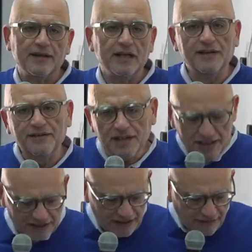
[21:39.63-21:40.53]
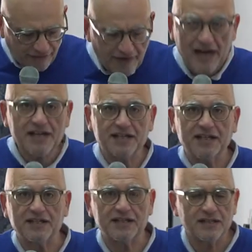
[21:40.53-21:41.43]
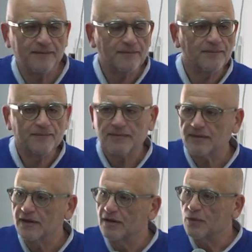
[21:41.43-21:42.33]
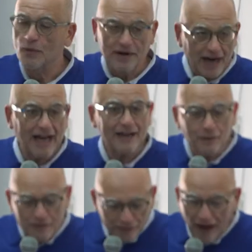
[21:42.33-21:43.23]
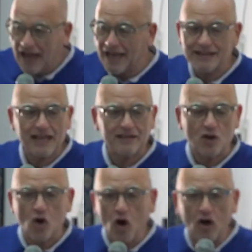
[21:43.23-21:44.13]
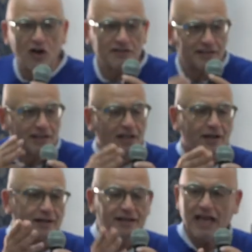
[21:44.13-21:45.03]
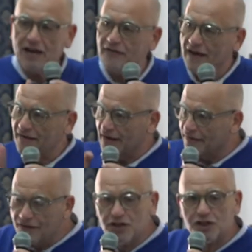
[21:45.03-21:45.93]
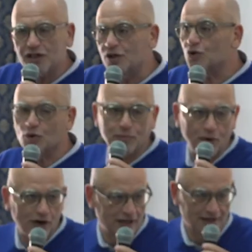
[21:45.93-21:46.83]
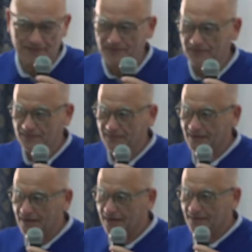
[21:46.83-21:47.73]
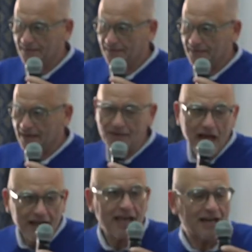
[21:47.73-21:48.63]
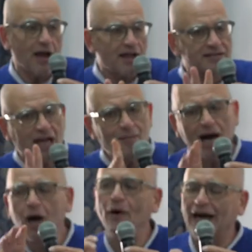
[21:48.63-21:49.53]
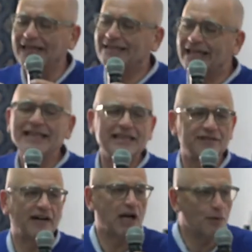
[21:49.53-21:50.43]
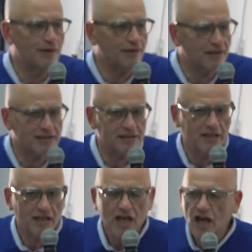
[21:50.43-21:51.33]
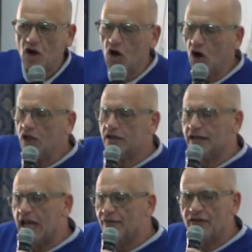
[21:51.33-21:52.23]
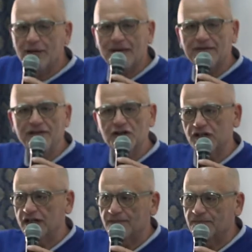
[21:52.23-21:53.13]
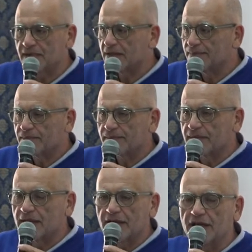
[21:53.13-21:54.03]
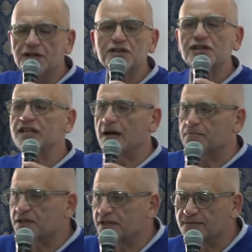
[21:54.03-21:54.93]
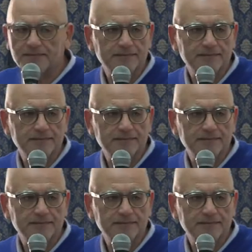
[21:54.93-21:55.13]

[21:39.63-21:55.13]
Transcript: In these verses, we find that God gave a vision to Paul. And I can somehow identify with this. God gave him a vision in steps.